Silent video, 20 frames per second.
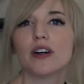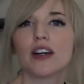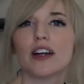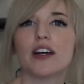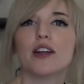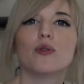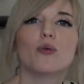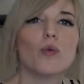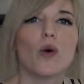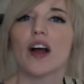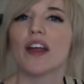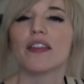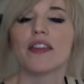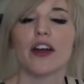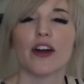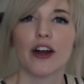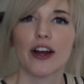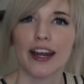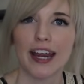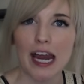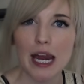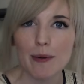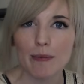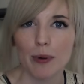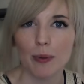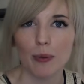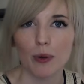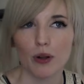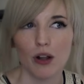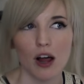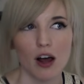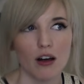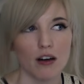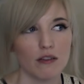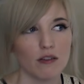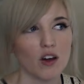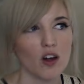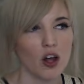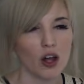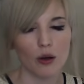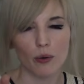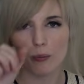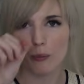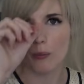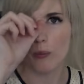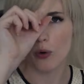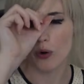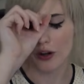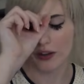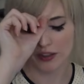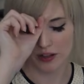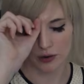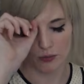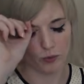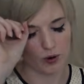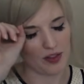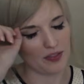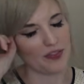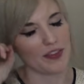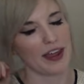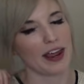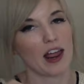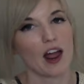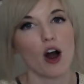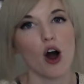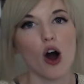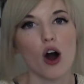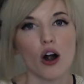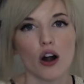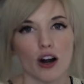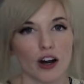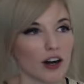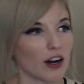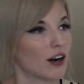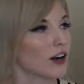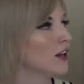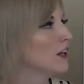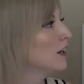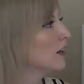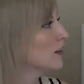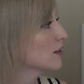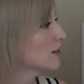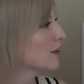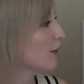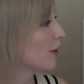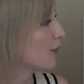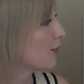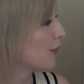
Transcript: and what they're capable of more than what they are. So it